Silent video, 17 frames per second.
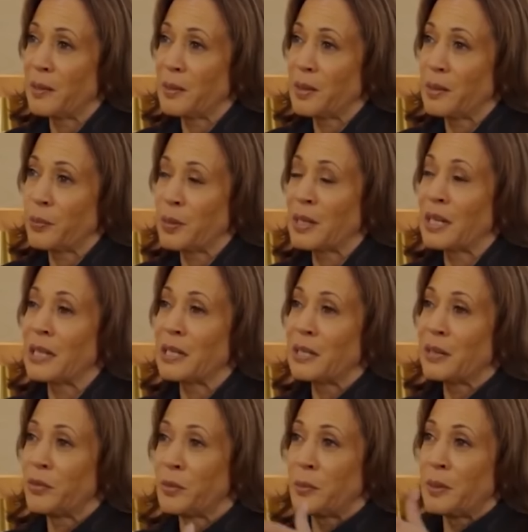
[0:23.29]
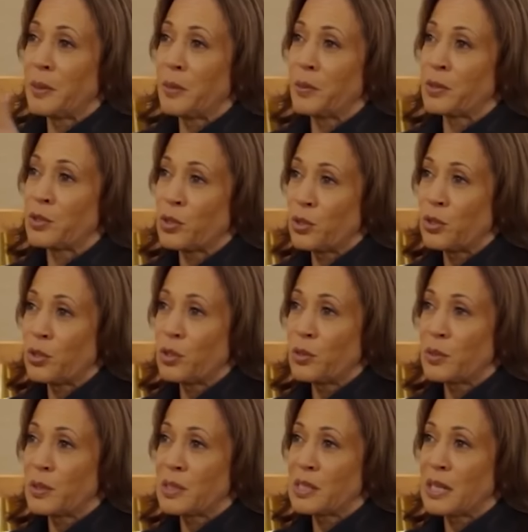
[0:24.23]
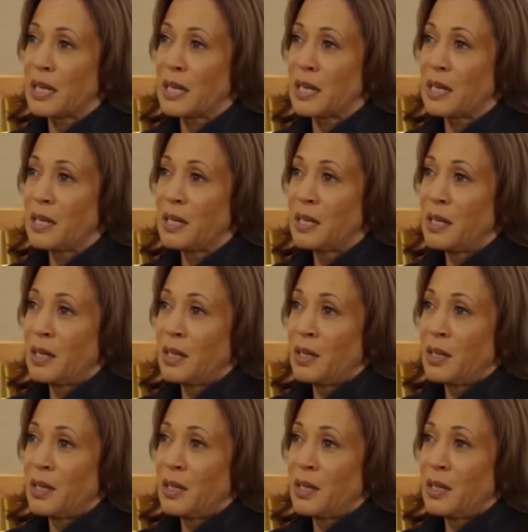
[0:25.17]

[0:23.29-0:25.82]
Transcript: I mean, what I love about what you do is that